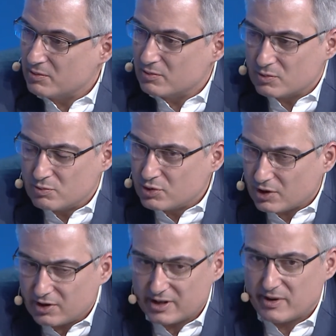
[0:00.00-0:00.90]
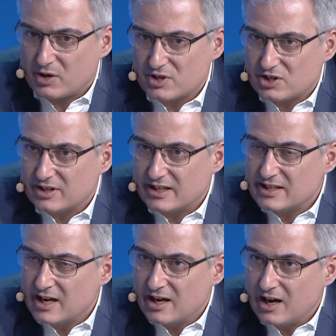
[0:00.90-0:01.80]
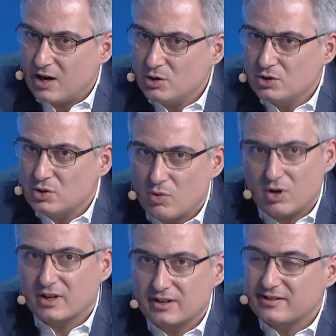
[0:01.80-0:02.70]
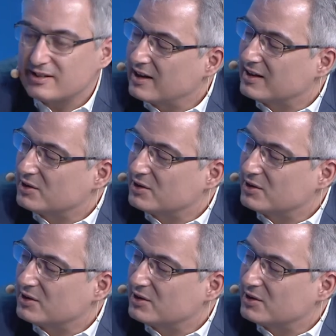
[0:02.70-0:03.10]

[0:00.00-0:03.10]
Broadly, my question is, how do you work inside an